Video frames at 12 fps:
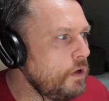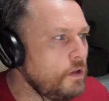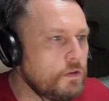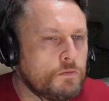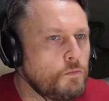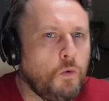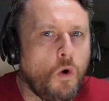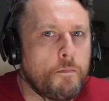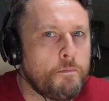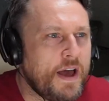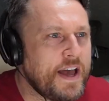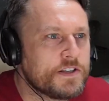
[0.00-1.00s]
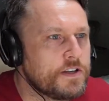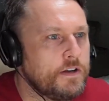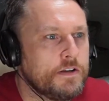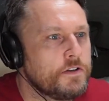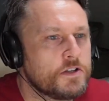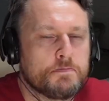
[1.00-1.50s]
what
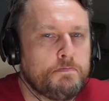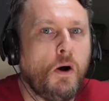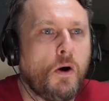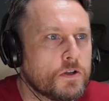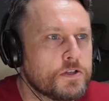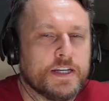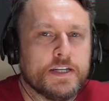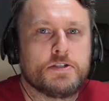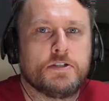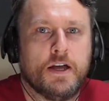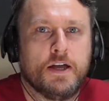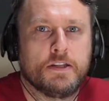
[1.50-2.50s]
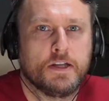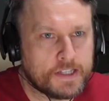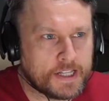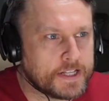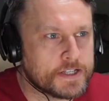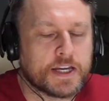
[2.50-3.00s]
better sport is there than
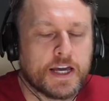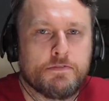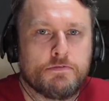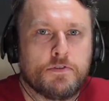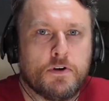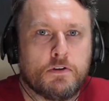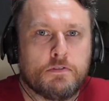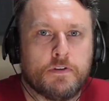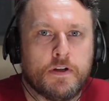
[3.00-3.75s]
landscape photography?